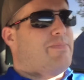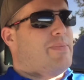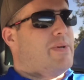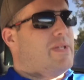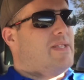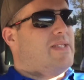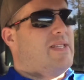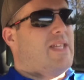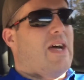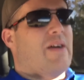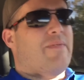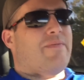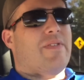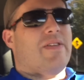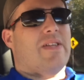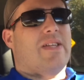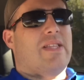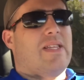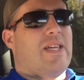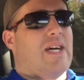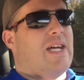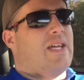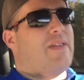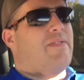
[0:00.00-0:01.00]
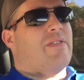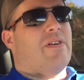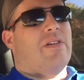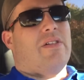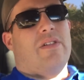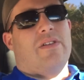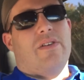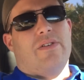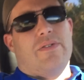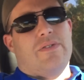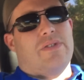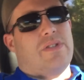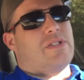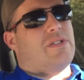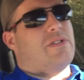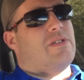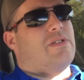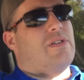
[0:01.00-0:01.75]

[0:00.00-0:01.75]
but definitely not even close